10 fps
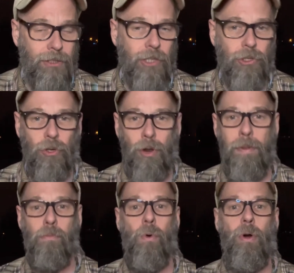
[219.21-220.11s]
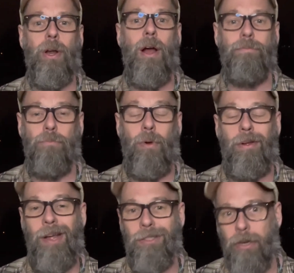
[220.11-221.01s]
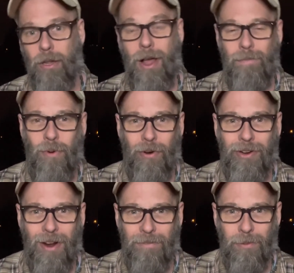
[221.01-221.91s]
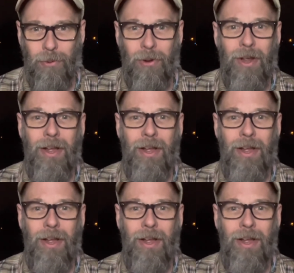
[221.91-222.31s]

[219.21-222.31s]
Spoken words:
because they're a little bit more, actually a lot more comfortable.